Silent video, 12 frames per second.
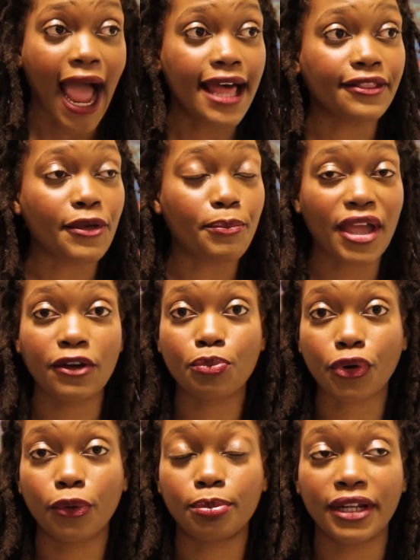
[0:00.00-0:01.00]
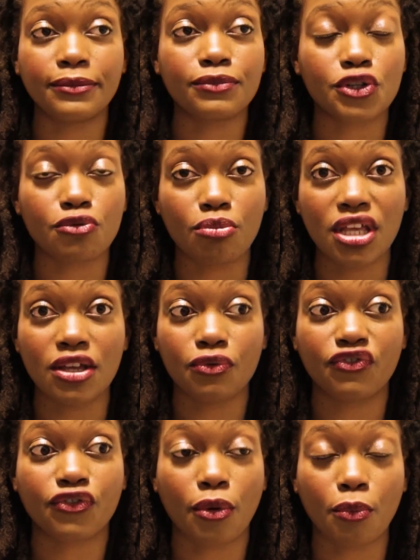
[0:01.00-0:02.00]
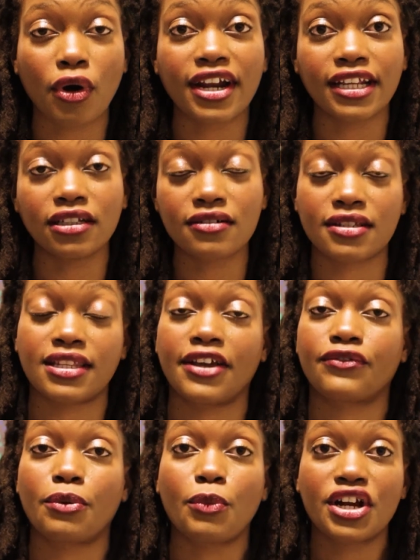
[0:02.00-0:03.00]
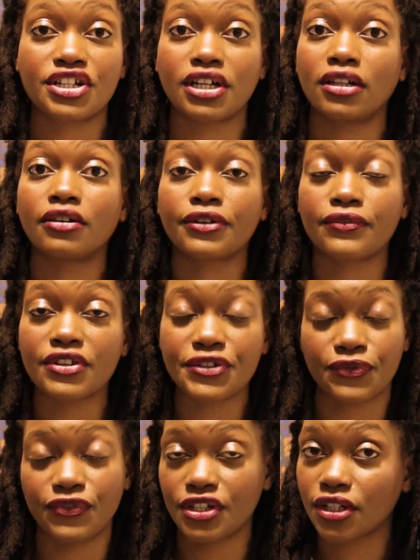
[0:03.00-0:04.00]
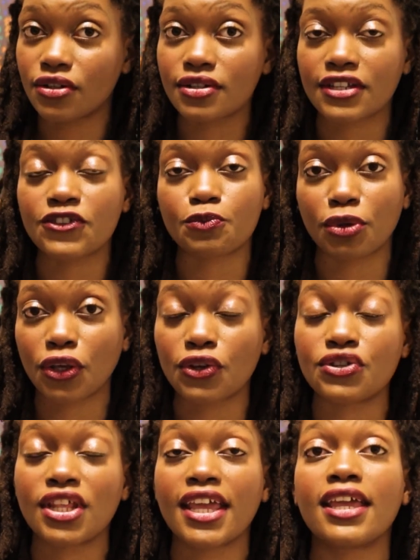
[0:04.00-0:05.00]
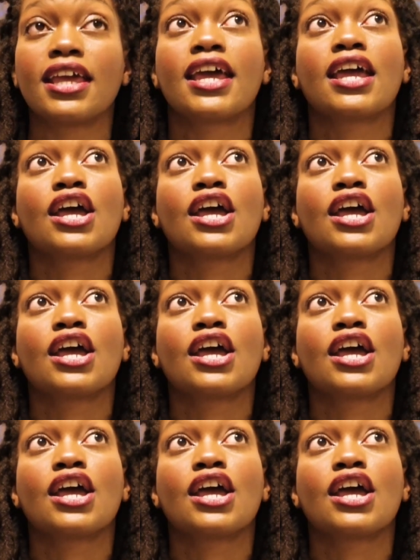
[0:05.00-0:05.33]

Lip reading: And the main problem to me, from what it looks like from watching a lot of these videos, is because they